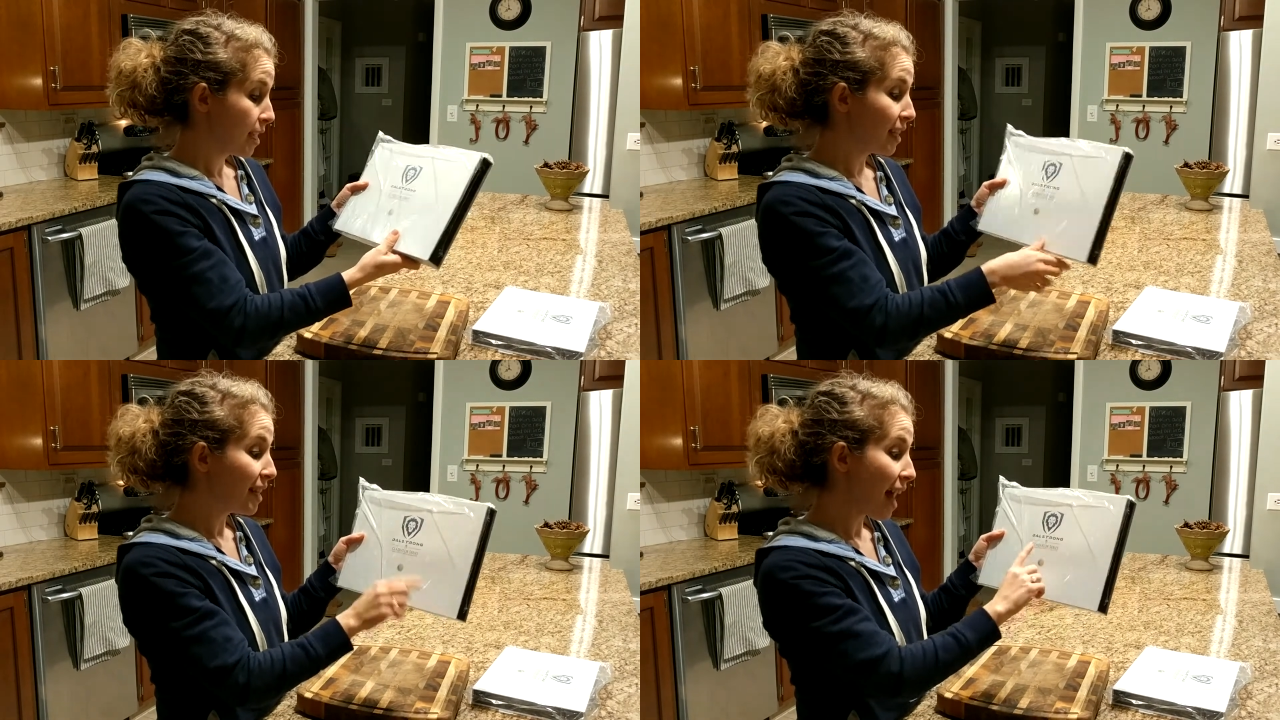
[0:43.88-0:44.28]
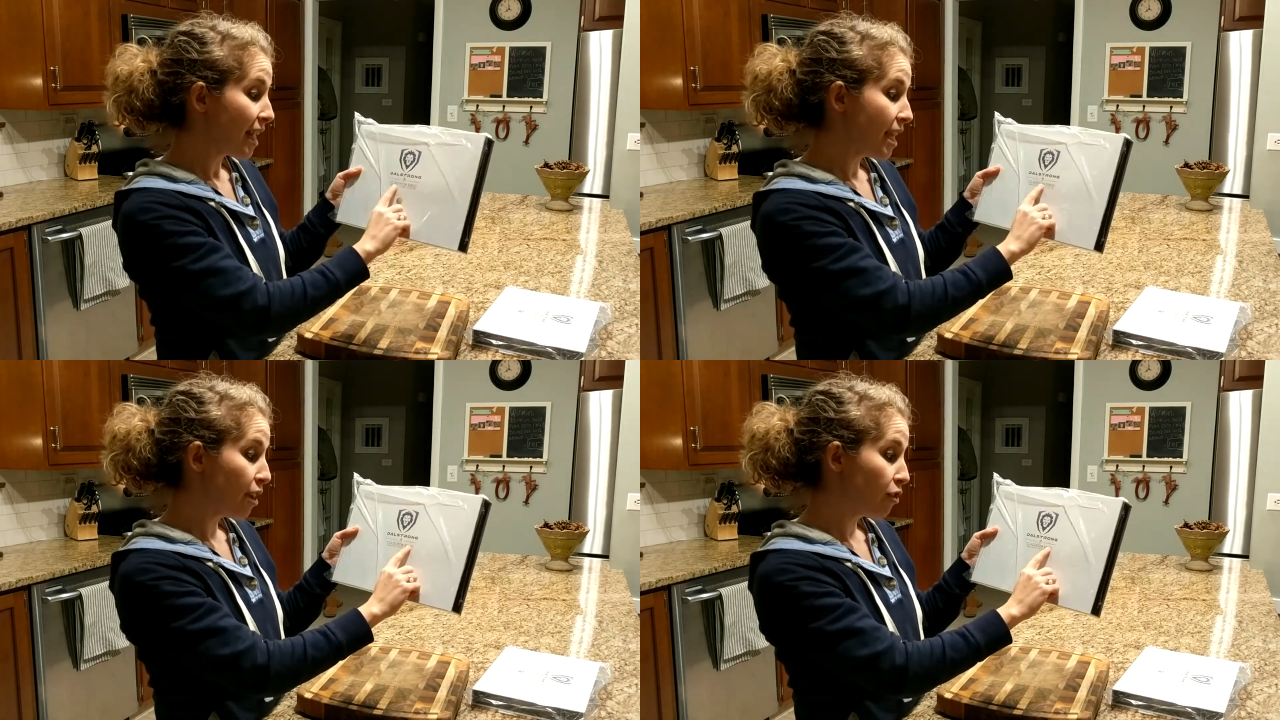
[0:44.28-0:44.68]

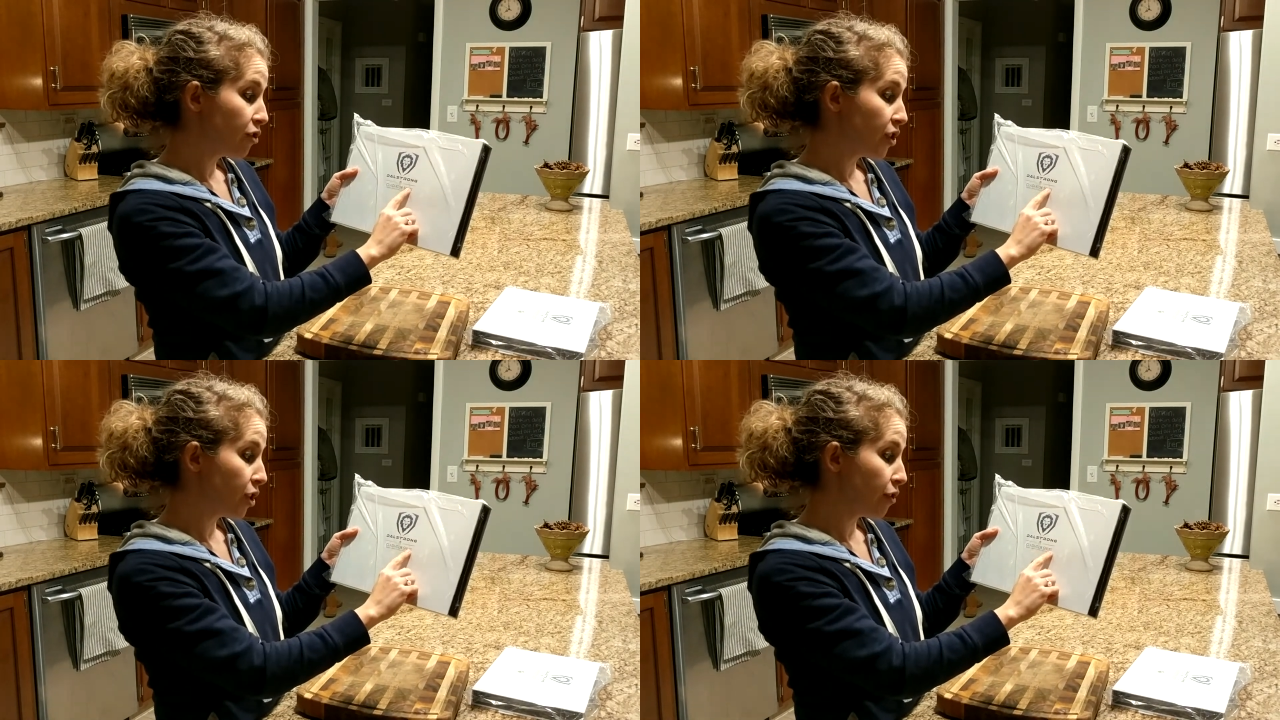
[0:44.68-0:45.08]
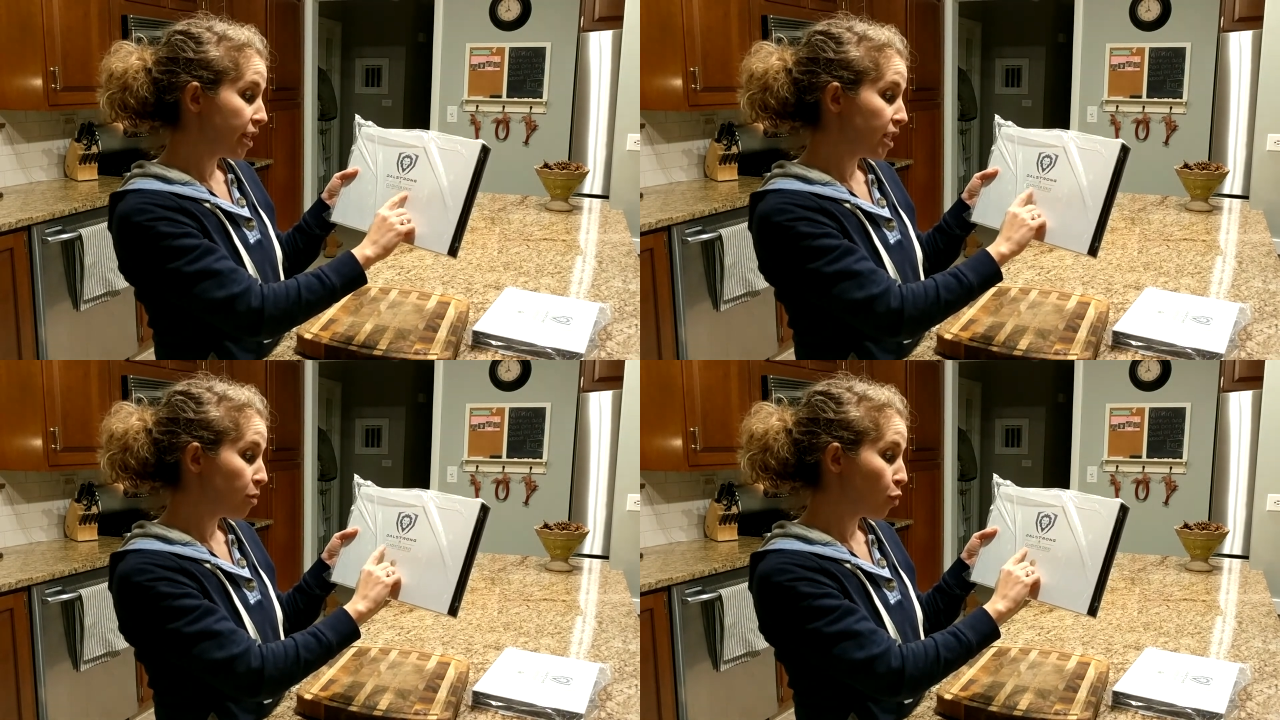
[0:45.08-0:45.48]
Gladiator
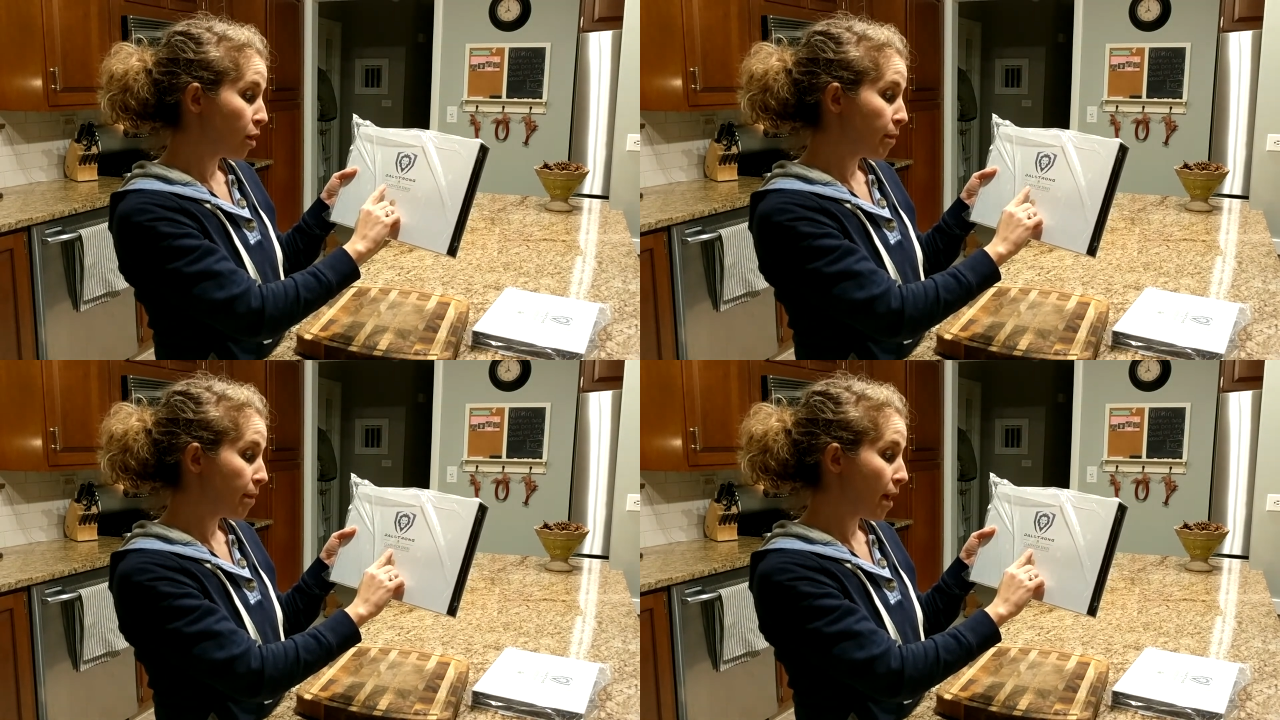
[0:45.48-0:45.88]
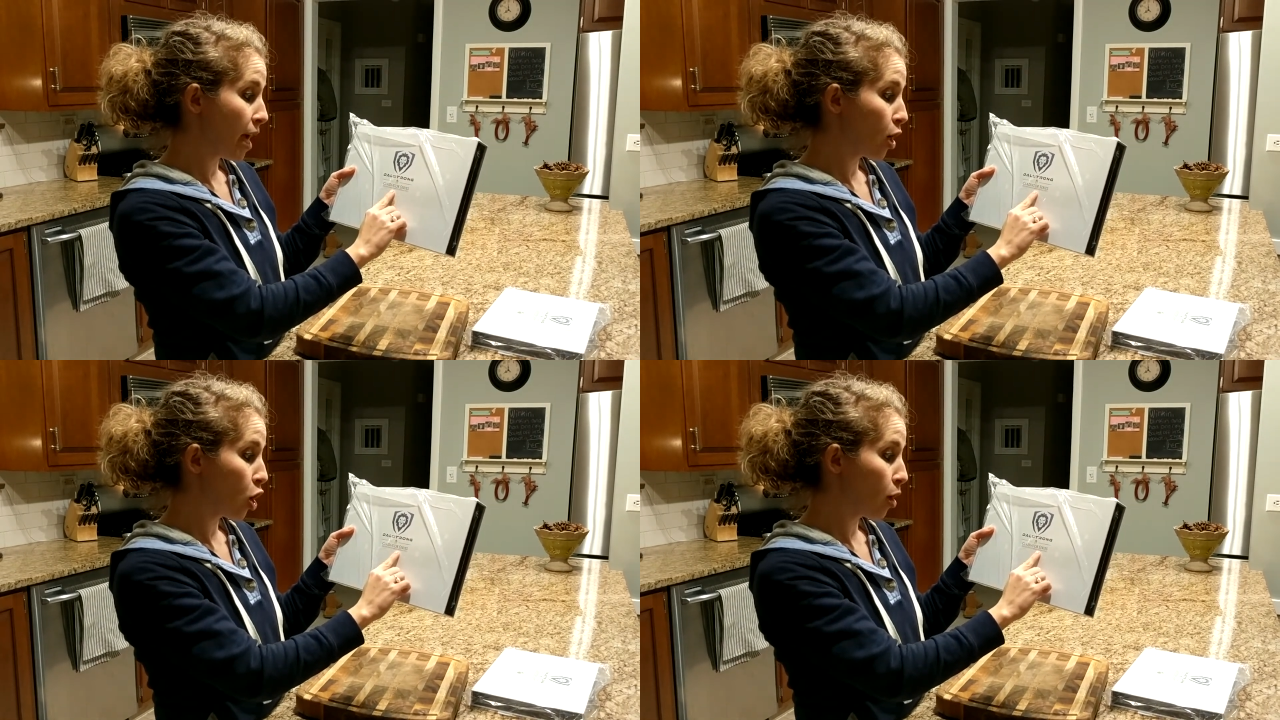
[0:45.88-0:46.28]
Series Premium
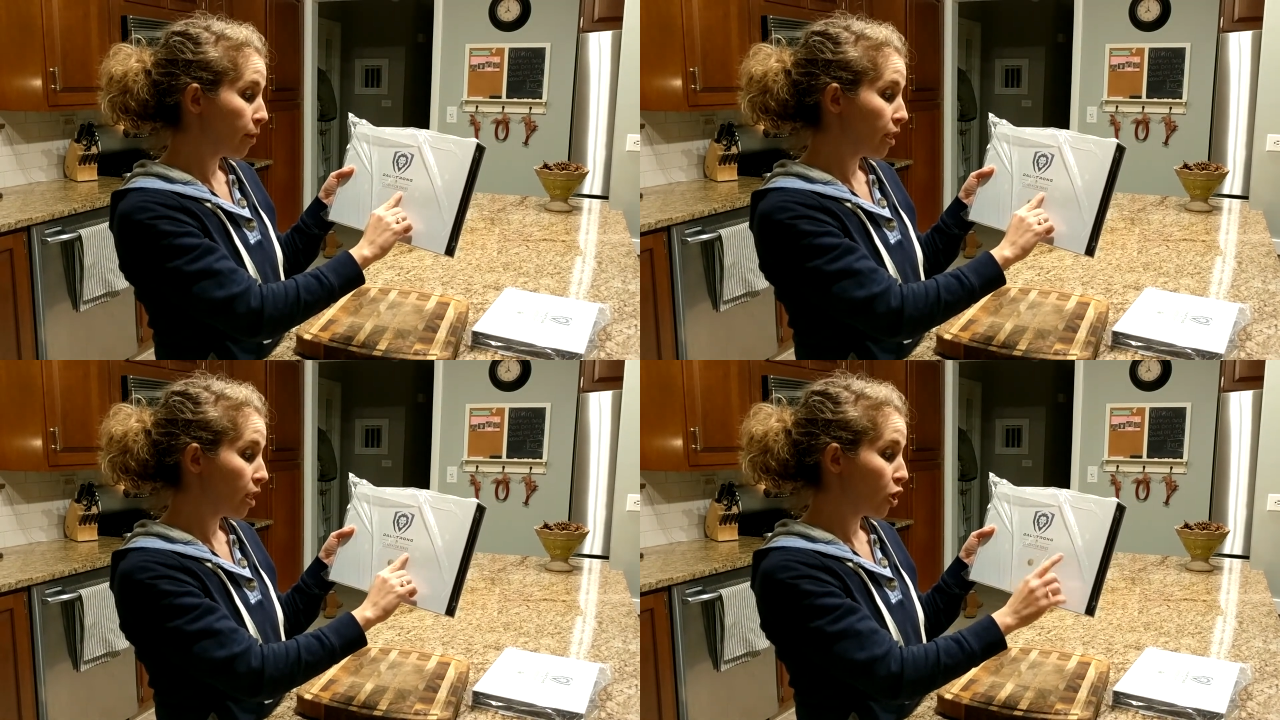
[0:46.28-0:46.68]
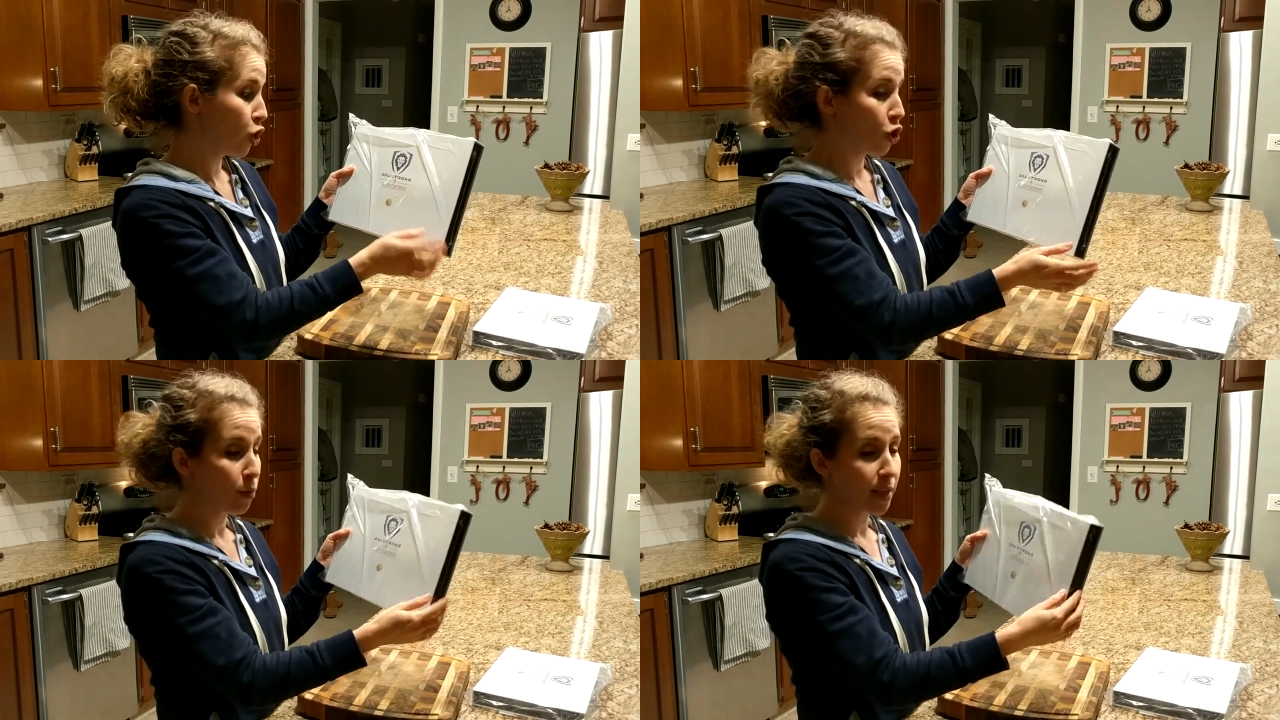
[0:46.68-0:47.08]
High Carbon
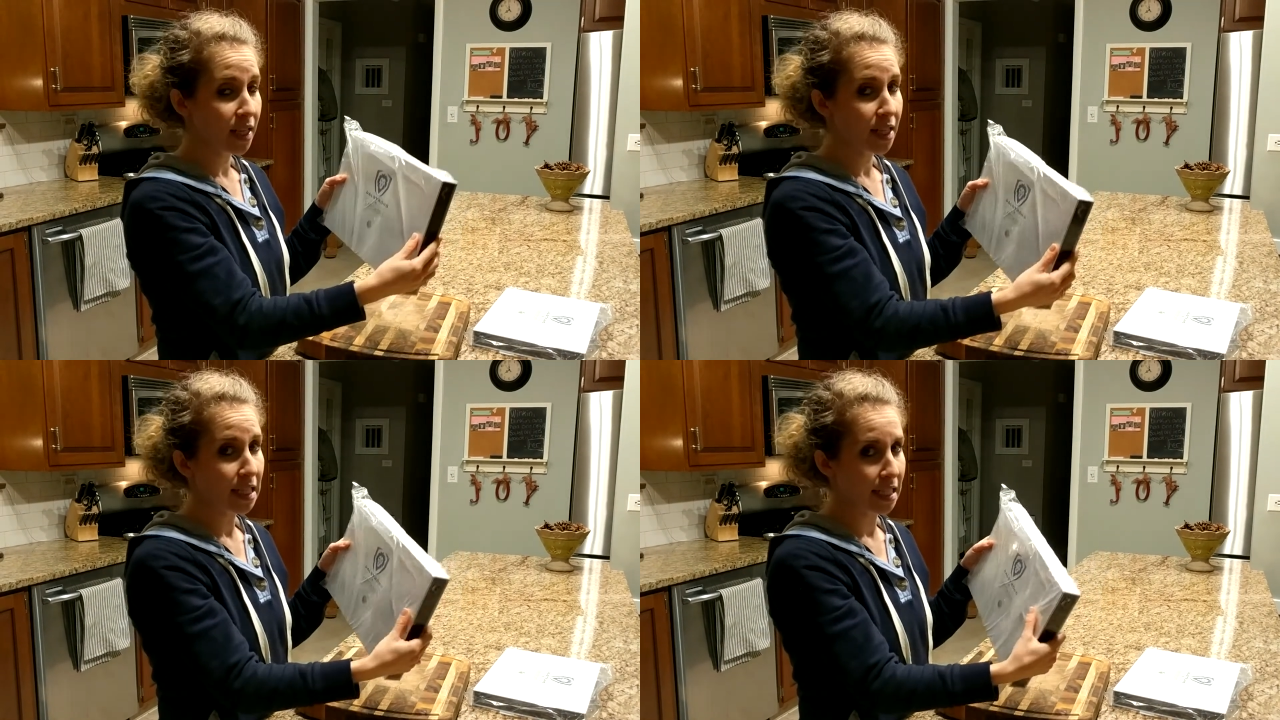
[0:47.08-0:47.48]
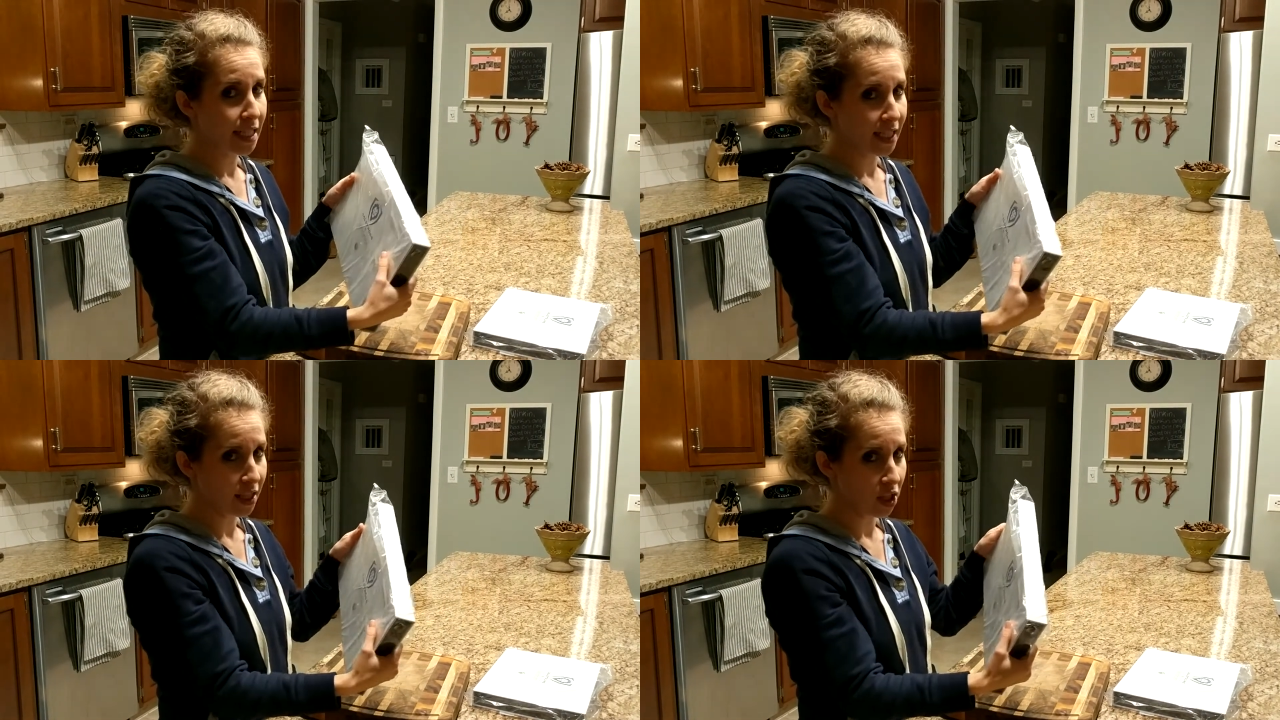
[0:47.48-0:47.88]
German
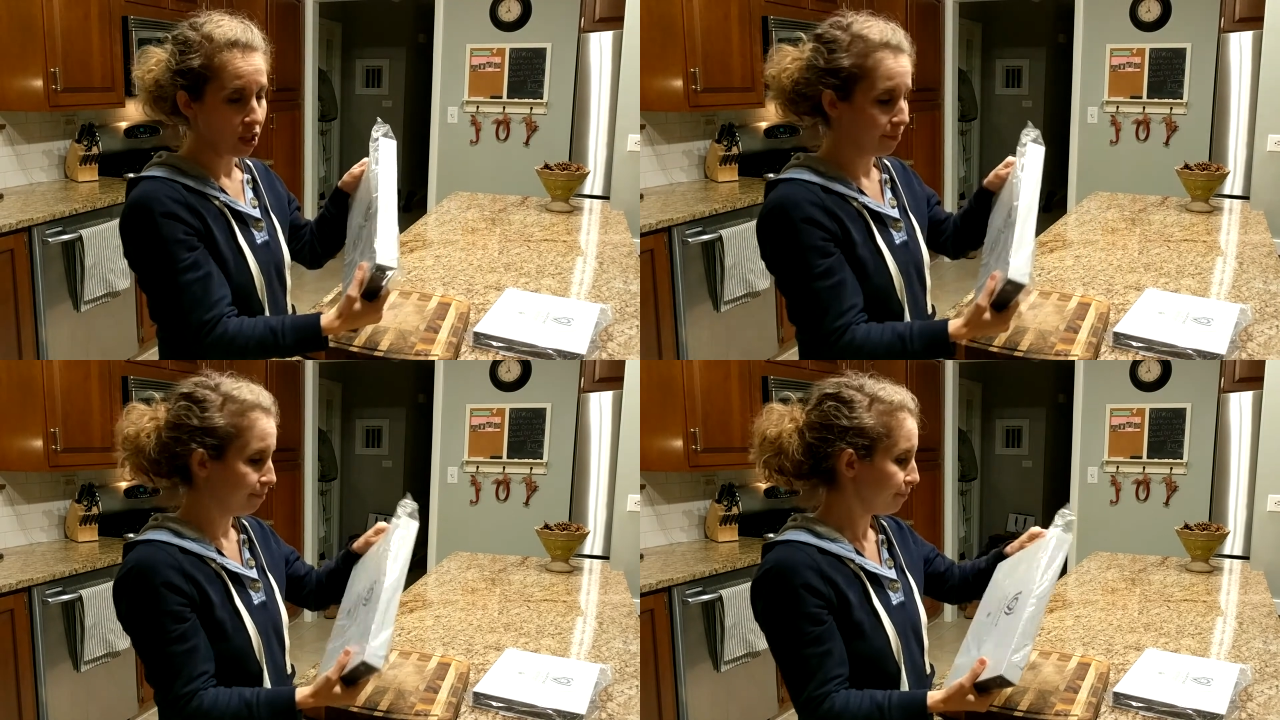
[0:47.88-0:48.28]
Steel.